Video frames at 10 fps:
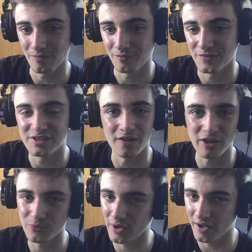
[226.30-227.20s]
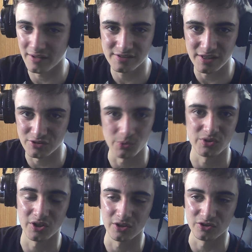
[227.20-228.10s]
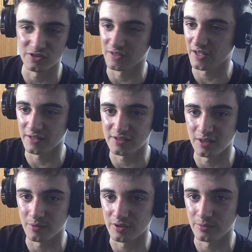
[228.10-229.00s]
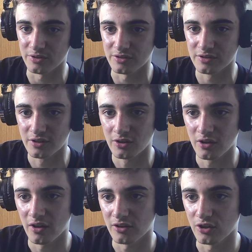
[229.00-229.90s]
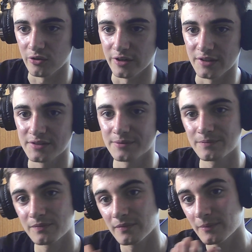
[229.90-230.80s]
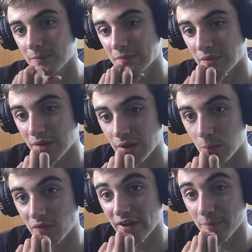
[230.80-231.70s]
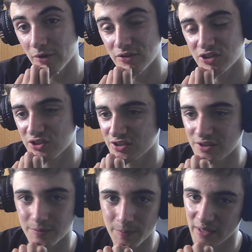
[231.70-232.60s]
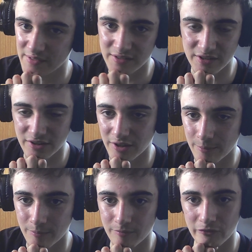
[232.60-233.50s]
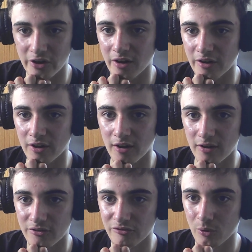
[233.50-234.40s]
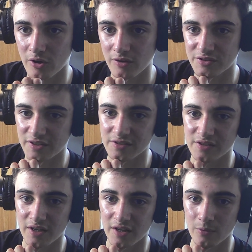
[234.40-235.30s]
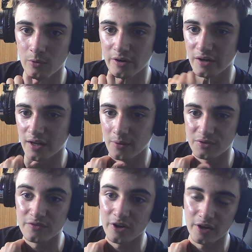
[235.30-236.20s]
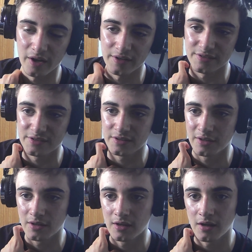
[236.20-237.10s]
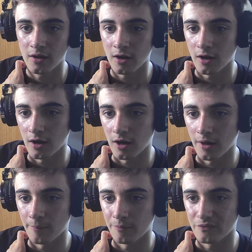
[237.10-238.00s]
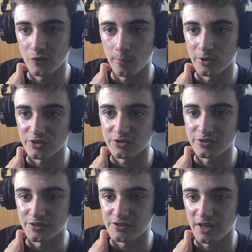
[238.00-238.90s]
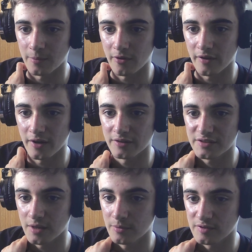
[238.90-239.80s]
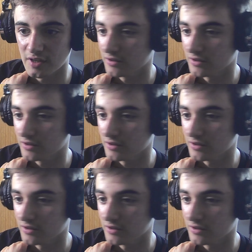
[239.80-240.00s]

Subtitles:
So yeah, that's why it says your turn, just in case anybody was curious. With Atmos, just a basic vanilla card, 4 cost 6k, 1k counter, very nice. Not much to say about that. Same as King